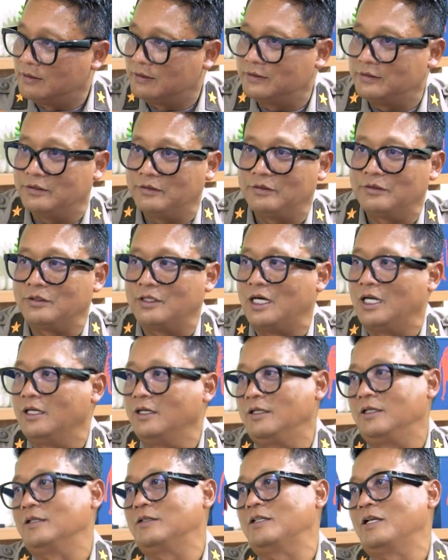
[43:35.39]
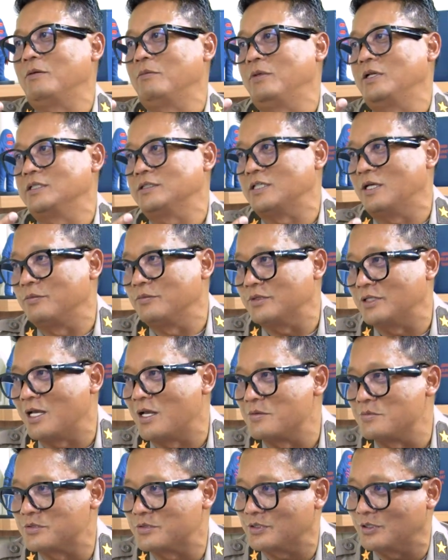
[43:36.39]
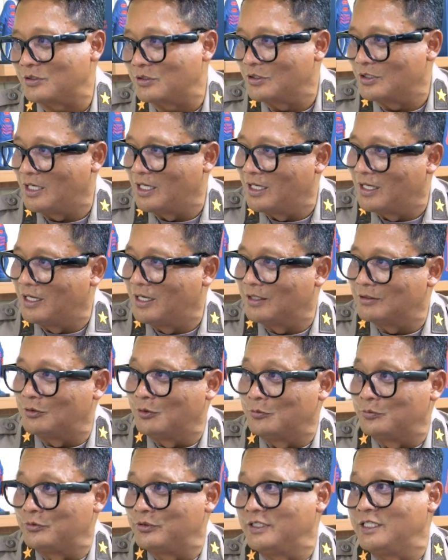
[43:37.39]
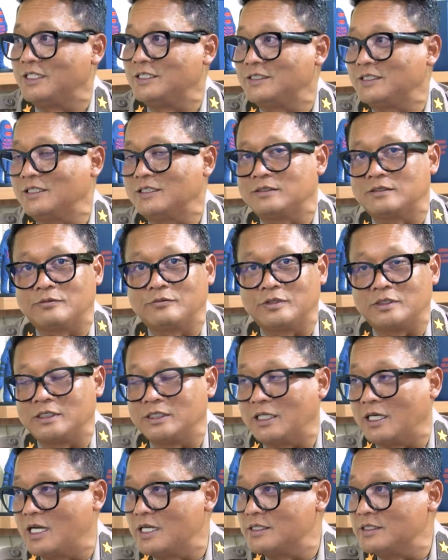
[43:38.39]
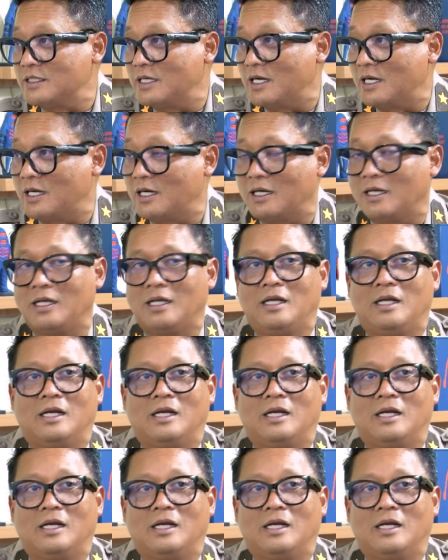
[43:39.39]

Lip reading: under table sometimes cooperations with the Raja,